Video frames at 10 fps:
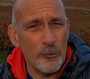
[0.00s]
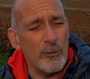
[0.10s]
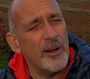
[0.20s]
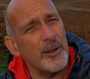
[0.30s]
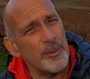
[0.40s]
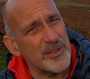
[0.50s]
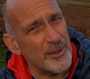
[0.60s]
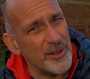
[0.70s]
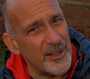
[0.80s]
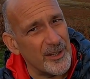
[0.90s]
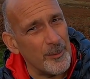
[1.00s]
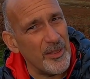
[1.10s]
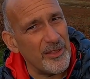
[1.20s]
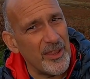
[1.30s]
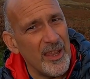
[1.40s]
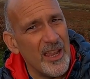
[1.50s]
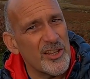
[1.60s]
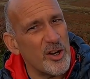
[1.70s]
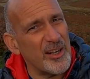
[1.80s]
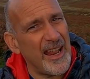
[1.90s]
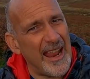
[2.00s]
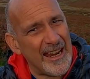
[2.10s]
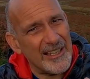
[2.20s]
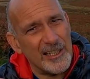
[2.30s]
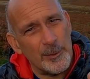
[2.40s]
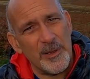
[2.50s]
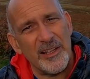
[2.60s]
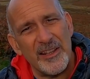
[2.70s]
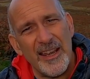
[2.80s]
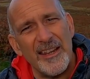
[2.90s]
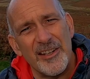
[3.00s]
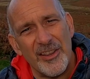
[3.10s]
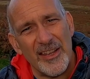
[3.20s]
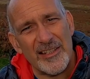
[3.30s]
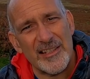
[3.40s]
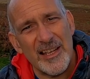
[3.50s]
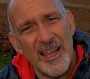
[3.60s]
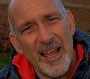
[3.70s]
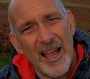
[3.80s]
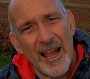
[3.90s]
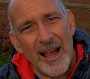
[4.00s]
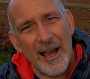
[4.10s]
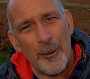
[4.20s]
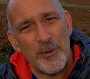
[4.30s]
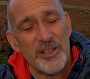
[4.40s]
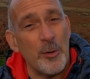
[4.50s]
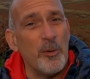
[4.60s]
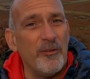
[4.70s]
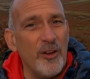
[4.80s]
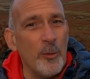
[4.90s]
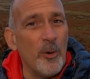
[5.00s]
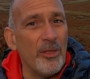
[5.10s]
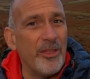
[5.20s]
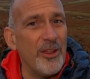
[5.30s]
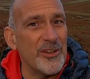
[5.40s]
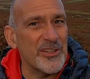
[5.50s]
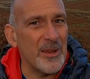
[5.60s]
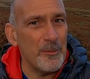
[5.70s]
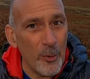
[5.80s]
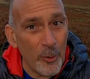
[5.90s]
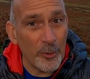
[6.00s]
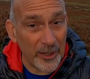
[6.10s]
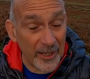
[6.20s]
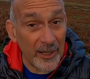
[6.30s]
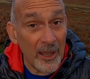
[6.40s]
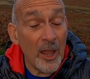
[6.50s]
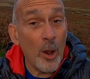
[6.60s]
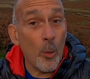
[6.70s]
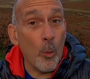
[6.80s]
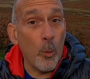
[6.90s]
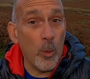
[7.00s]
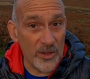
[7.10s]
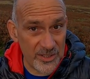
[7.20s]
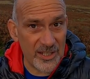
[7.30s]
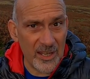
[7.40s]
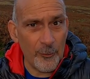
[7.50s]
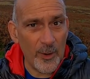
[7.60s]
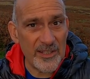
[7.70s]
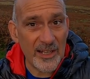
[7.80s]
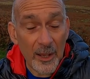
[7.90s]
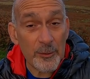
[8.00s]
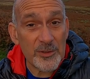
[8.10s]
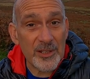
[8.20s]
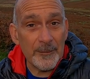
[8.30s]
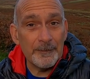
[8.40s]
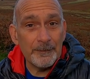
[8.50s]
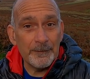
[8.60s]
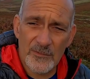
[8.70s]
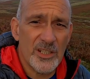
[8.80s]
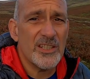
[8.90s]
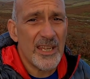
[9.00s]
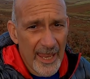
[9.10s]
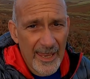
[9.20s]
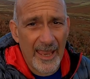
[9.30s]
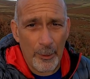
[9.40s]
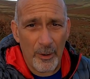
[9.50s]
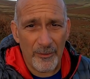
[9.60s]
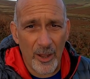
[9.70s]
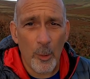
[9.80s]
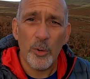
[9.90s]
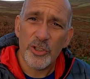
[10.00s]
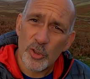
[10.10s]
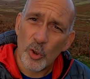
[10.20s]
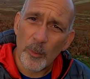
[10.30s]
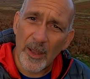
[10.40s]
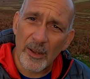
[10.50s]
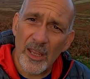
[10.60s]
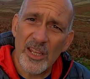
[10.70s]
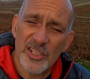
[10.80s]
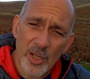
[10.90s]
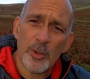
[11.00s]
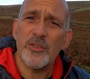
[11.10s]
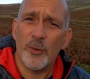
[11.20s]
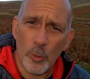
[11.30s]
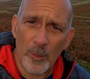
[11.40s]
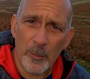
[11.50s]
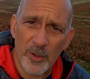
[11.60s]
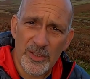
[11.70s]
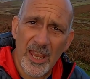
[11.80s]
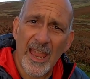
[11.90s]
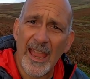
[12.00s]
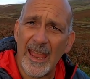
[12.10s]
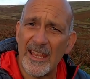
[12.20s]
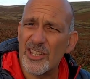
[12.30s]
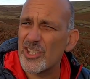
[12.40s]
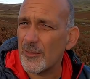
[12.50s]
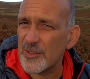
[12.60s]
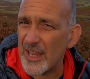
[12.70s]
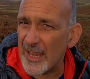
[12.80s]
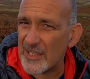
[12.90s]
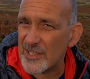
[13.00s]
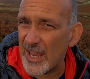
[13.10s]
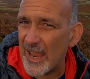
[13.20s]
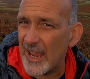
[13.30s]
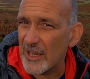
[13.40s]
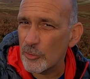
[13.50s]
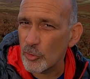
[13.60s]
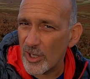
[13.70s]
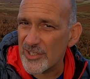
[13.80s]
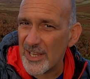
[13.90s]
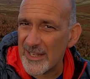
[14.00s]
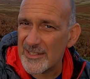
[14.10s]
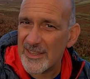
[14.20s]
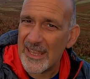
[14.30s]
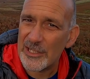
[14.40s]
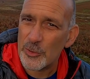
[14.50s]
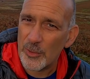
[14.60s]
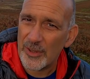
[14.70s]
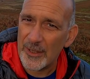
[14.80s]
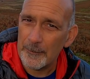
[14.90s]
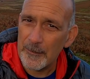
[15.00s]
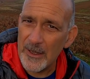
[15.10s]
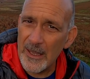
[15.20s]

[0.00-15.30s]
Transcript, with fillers: right up until the end of the month. So I'm going to add a little bit at the end of this, which I will film on Thursday morning once the giveaway is closed. Today, however, I want to talk about stowage of equipment and stuff sacks and dry sacks and that sort of thing.